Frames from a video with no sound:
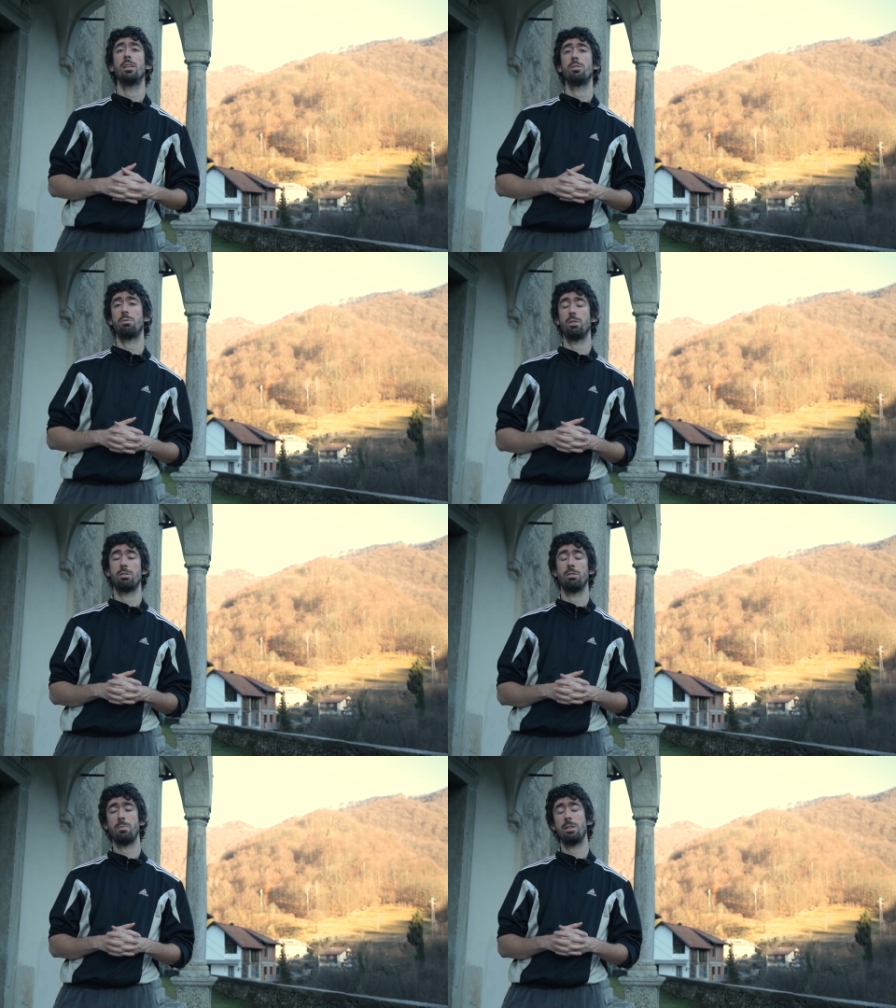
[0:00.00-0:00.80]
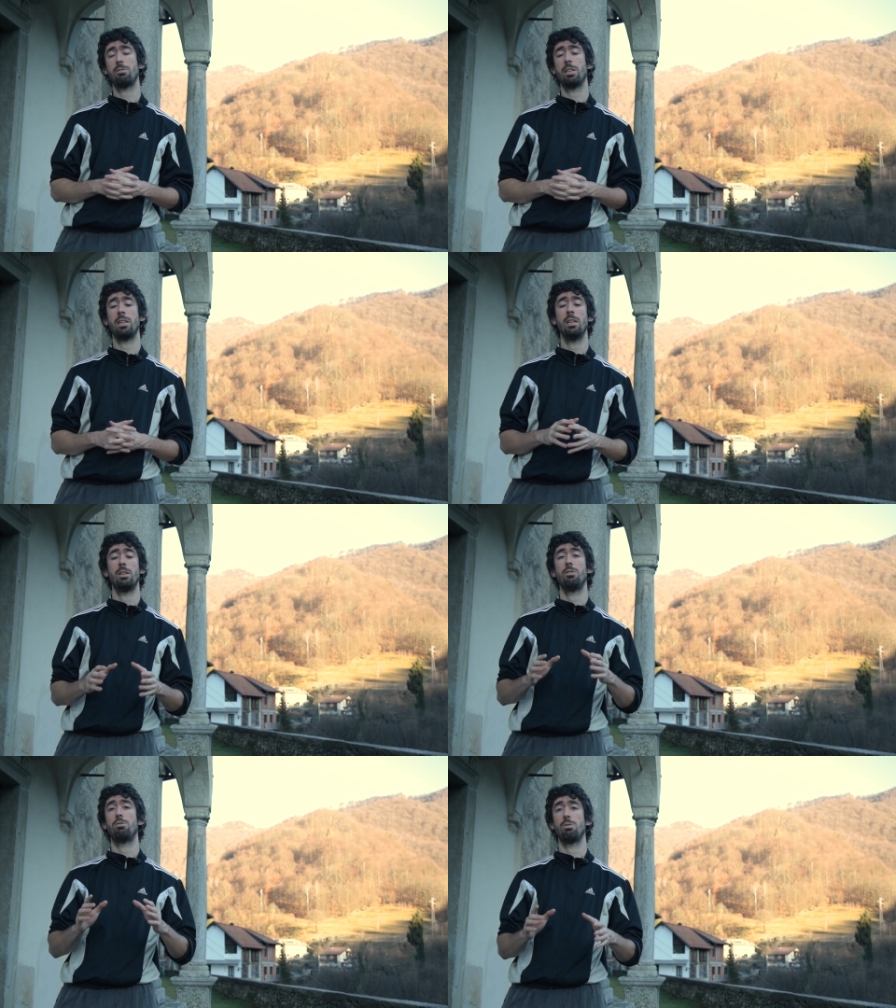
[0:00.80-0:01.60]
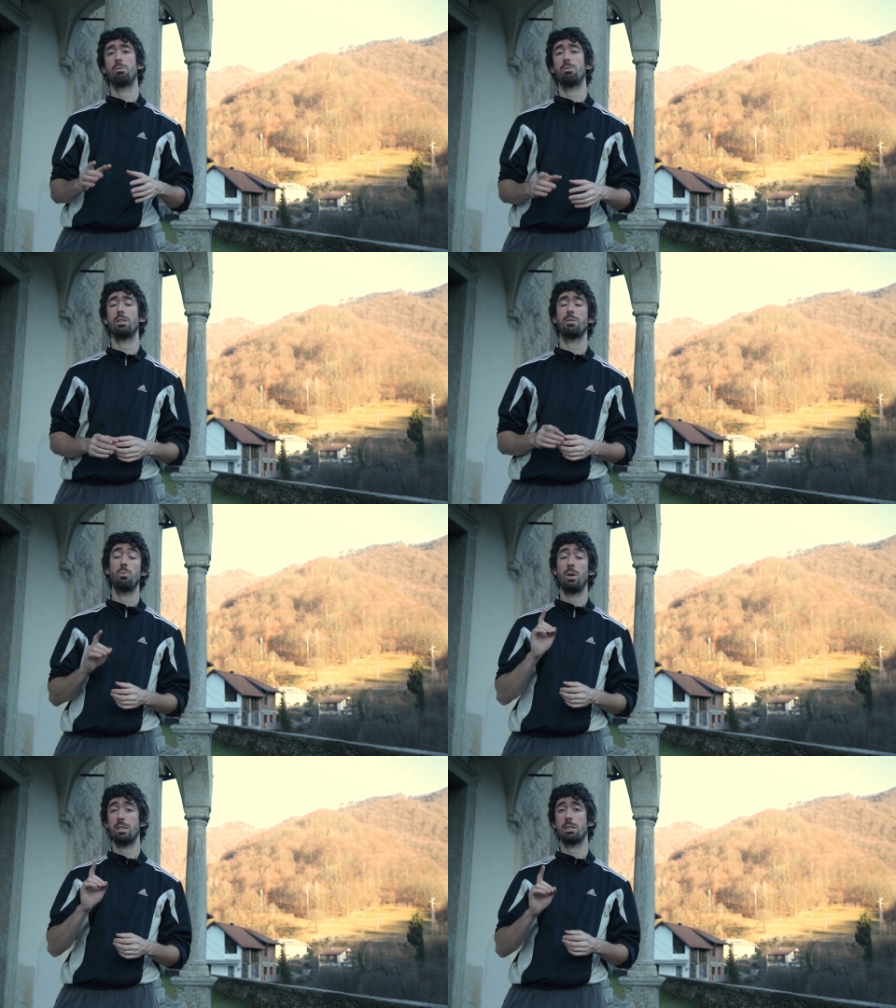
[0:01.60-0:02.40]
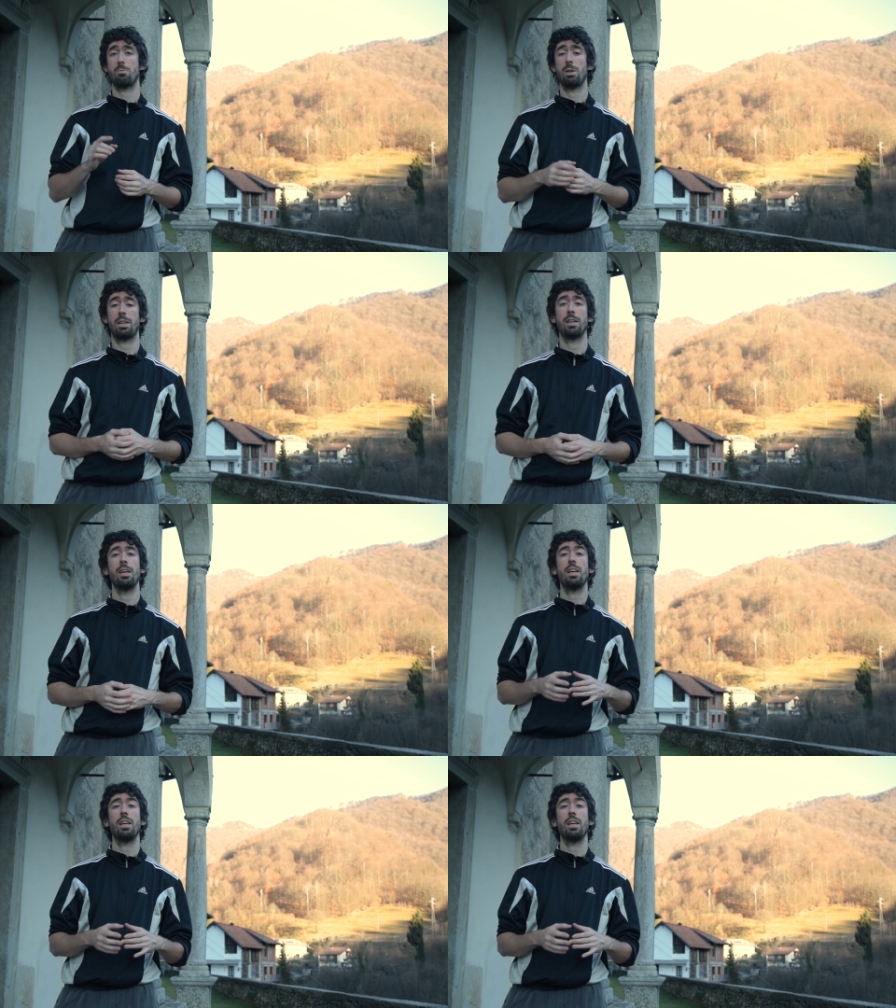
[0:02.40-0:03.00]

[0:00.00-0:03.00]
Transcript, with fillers: to your normal training. You should do it once a week.